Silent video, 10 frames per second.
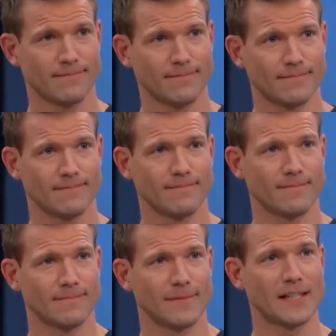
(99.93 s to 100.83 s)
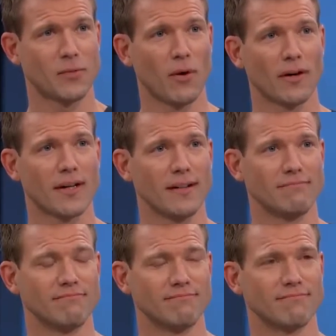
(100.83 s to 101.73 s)
it's It's working. You can
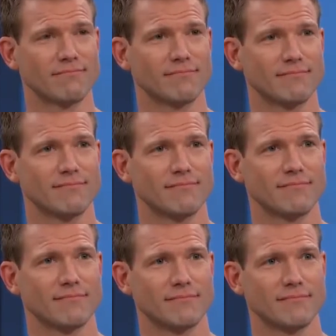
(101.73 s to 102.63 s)
literally yeah. see it working. And you know